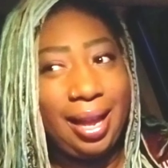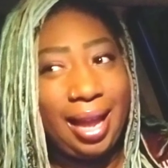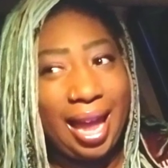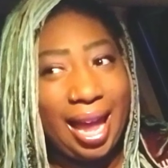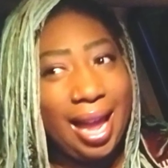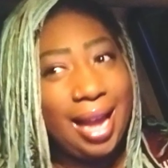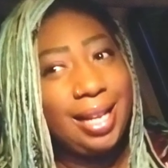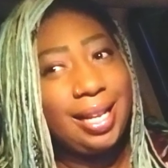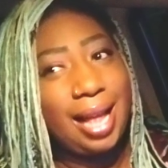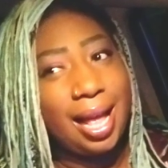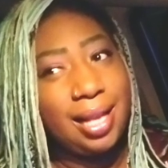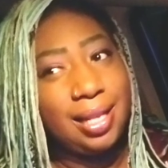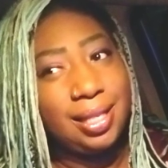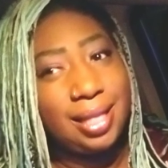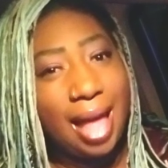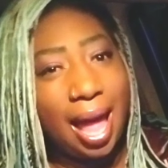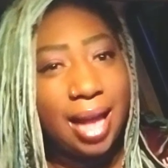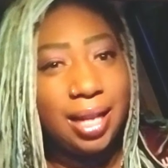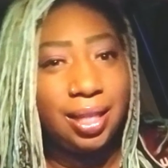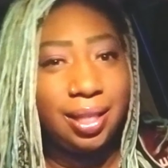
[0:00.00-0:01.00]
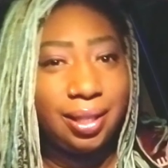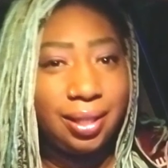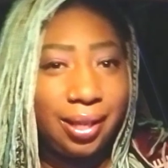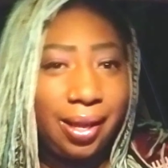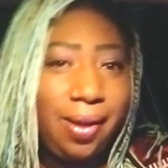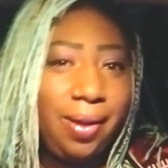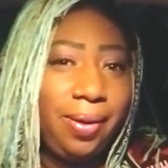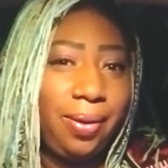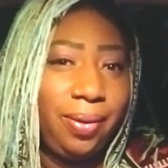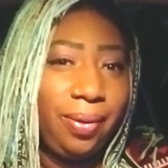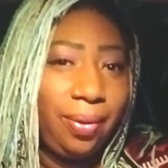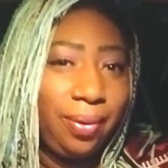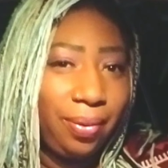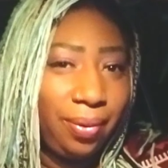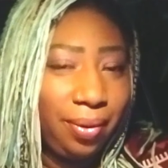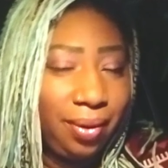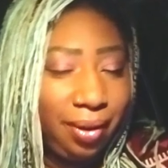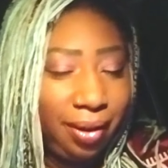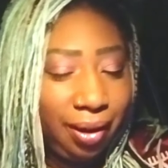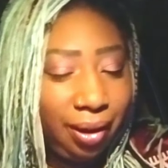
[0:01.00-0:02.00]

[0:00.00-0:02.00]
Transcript: he does that too.